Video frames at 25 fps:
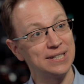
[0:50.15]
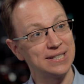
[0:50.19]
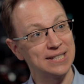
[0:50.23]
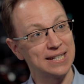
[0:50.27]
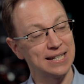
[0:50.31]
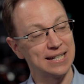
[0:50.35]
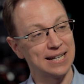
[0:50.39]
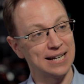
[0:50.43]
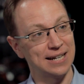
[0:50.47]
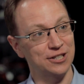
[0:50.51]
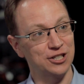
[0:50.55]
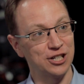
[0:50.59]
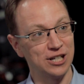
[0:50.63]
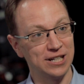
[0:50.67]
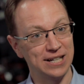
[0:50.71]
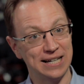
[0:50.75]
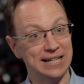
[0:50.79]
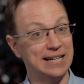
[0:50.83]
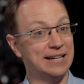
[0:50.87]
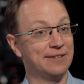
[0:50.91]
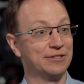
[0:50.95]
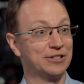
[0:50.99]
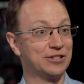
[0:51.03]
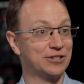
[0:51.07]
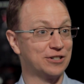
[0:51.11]
this can actually,
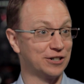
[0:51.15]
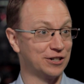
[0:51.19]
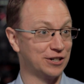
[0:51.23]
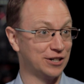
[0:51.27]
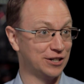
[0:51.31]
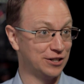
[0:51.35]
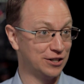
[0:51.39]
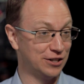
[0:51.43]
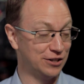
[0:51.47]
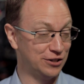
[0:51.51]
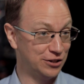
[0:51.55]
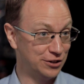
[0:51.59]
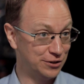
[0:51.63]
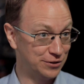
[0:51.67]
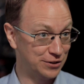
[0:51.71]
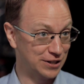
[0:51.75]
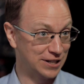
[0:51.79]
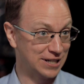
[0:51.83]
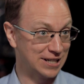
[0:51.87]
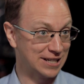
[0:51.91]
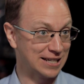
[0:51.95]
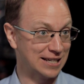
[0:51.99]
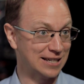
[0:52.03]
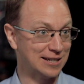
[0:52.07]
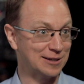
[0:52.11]
I haven't started
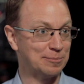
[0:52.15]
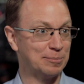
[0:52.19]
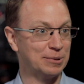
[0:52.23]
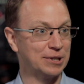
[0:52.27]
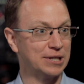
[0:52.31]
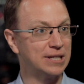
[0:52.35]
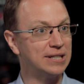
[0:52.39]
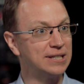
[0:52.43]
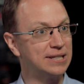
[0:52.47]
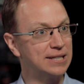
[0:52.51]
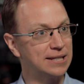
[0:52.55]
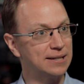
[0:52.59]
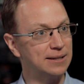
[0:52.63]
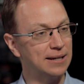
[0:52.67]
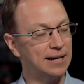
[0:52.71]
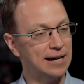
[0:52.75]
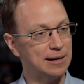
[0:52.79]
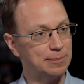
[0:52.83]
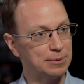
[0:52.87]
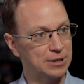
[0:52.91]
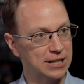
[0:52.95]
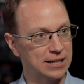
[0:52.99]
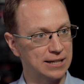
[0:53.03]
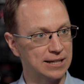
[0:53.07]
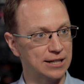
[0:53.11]
using it yet, but this
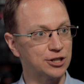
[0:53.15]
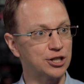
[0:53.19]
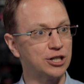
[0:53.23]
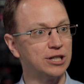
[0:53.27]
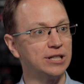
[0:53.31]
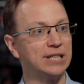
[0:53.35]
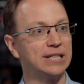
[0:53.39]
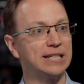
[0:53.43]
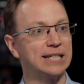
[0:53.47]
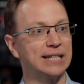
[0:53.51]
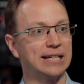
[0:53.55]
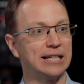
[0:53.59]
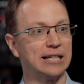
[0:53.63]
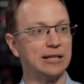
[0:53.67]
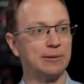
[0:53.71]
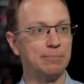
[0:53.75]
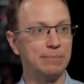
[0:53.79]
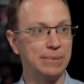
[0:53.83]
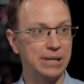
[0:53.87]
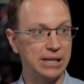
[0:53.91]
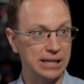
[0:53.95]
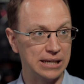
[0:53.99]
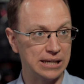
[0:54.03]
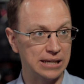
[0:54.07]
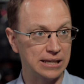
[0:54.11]
app can actually tell
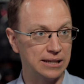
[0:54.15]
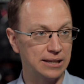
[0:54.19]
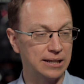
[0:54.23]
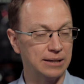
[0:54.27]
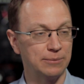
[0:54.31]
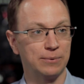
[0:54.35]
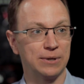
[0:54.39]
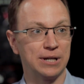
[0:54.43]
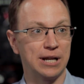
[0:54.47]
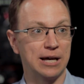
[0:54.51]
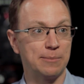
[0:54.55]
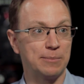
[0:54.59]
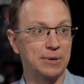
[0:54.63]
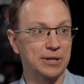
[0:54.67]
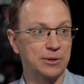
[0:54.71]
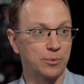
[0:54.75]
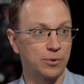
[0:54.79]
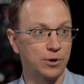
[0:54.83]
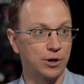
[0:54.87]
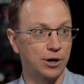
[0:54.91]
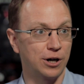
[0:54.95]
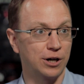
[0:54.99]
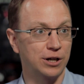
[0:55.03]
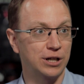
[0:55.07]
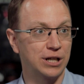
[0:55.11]
me when I'm at
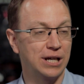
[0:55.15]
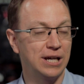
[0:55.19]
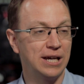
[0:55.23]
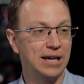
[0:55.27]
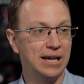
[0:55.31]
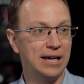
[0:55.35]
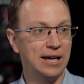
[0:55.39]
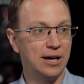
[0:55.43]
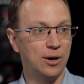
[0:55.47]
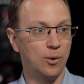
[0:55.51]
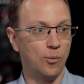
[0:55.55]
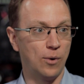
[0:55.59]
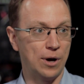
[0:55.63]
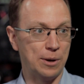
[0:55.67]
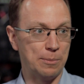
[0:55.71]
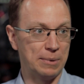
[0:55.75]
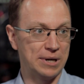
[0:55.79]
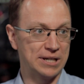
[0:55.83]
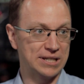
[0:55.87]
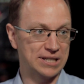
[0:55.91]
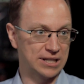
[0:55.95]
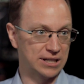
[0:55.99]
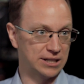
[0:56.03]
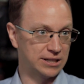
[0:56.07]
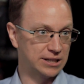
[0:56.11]
work, when
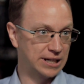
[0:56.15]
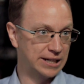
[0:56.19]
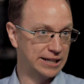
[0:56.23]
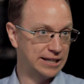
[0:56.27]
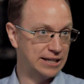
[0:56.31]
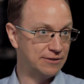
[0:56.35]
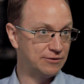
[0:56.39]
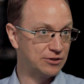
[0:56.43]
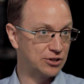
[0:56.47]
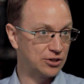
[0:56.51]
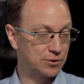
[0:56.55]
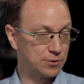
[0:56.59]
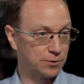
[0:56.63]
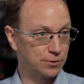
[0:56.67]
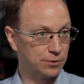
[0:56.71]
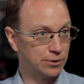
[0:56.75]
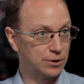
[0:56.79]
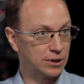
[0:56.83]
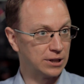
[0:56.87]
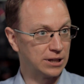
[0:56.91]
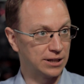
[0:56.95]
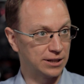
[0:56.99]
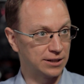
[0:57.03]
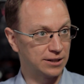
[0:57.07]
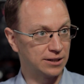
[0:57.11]
my son leaves
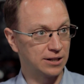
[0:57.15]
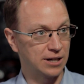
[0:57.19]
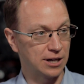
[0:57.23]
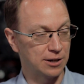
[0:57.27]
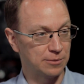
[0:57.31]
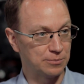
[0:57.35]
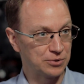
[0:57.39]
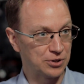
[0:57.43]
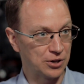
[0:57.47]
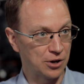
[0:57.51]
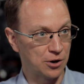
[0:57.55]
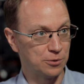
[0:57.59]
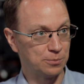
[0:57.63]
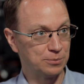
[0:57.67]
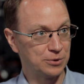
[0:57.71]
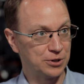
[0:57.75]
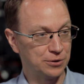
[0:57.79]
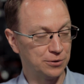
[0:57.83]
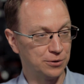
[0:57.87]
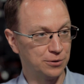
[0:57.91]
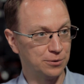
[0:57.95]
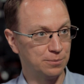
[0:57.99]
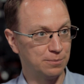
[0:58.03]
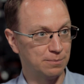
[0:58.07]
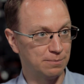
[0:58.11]
school and comes home
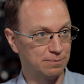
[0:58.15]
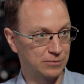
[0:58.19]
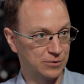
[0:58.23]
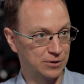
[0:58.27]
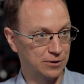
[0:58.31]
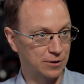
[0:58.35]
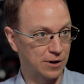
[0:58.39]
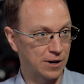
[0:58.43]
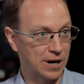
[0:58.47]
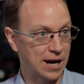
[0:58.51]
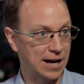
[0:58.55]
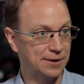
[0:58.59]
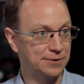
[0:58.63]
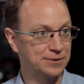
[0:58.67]
to our